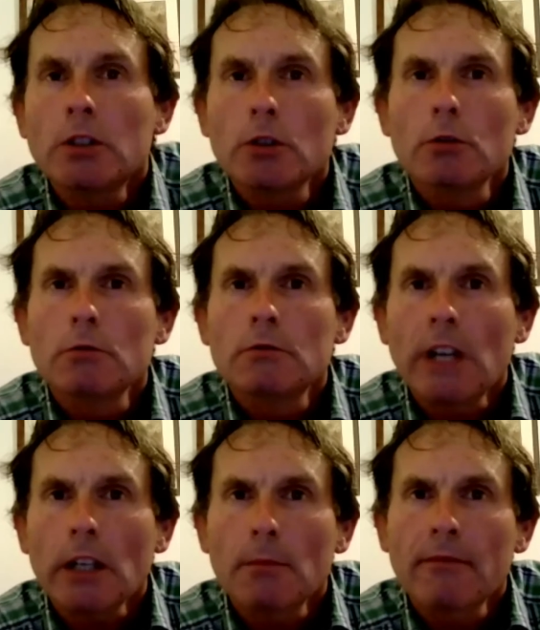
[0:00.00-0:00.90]
to
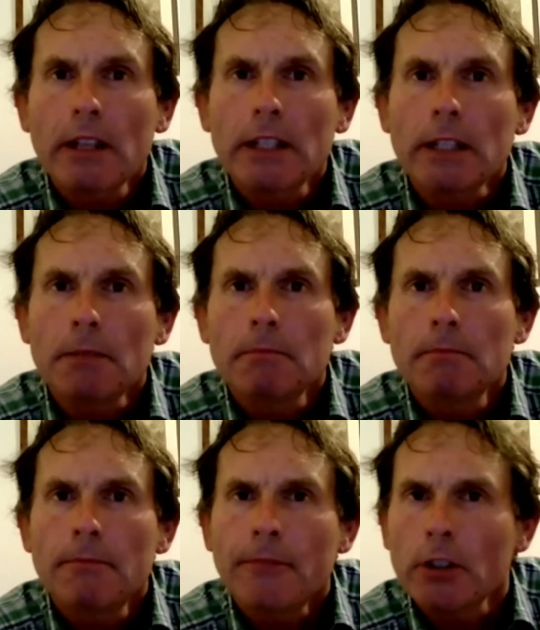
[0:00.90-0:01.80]
Dundee Valley
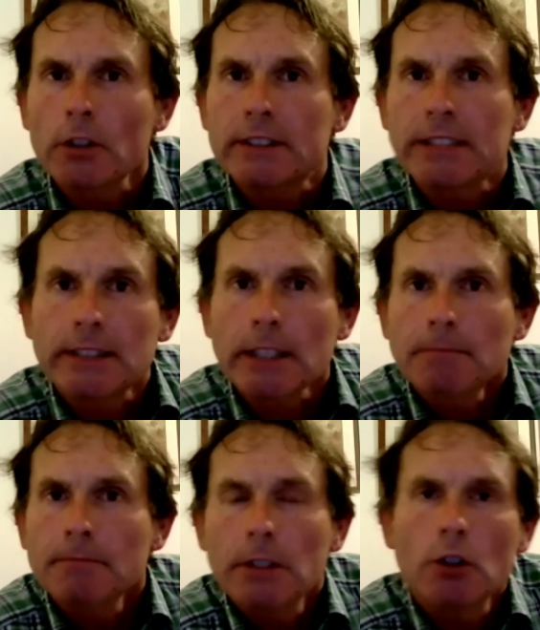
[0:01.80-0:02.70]
Field Centre
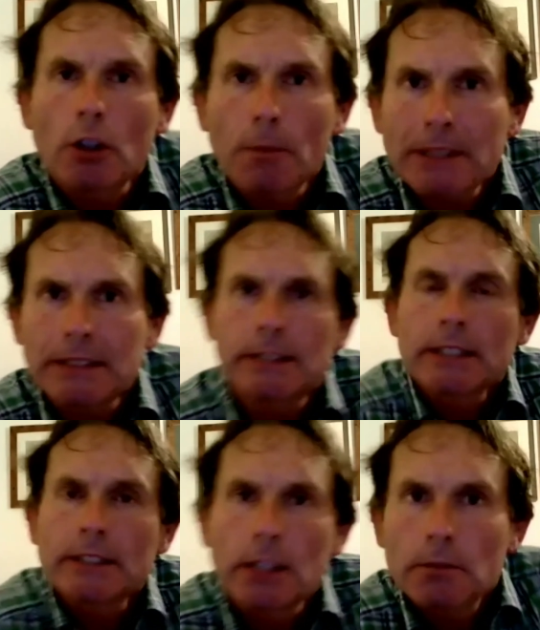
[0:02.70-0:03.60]
in your
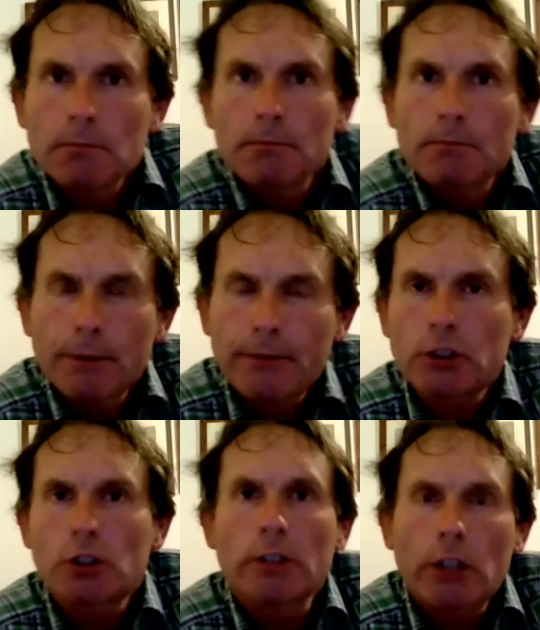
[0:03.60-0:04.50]
capacity as a
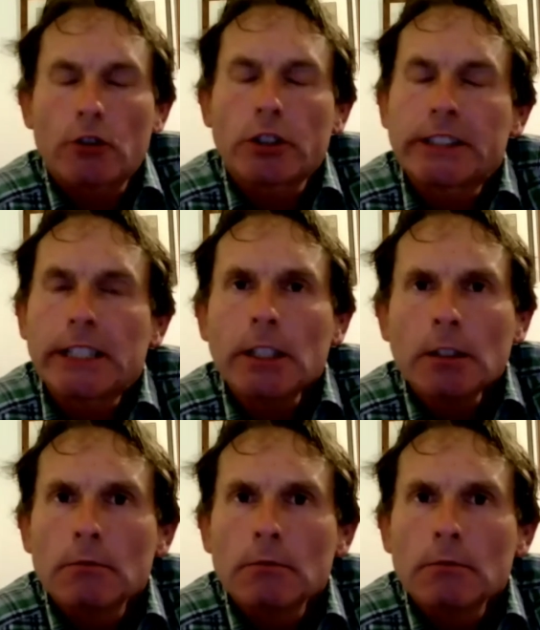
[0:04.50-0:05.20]
professional naturalist, Ian?